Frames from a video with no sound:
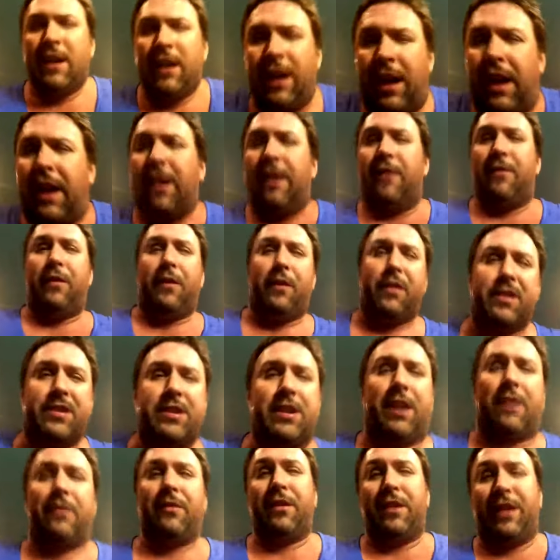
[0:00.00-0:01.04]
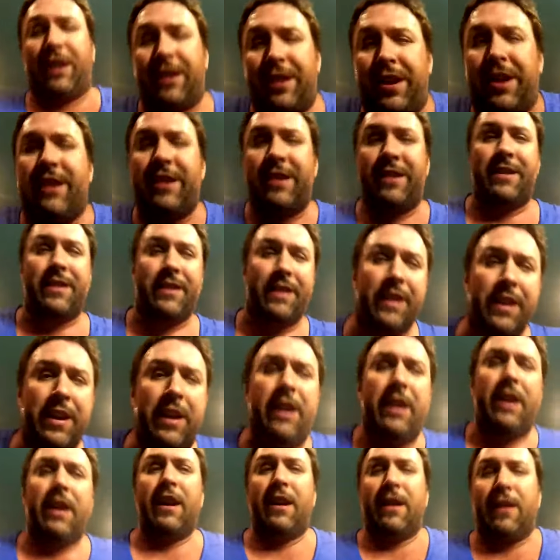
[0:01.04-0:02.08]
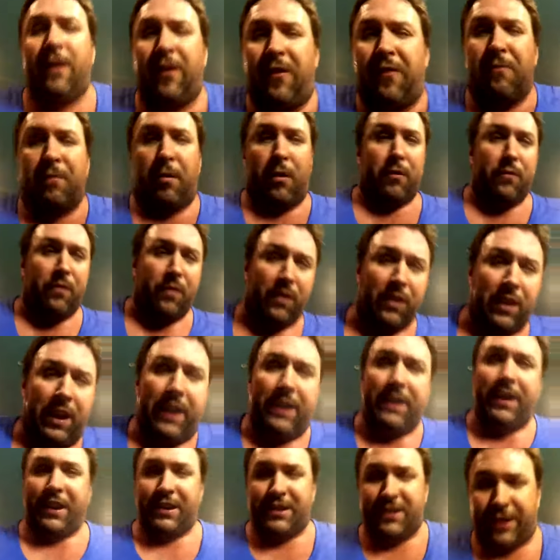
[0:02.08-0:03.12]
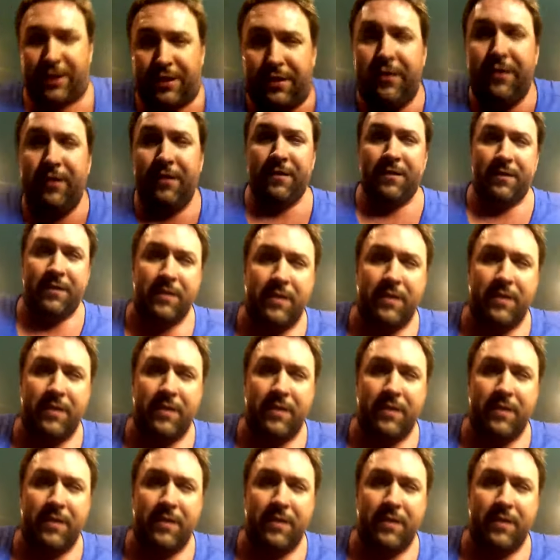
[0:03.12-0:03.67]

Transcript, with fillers: And if you discover that you've both liked each other,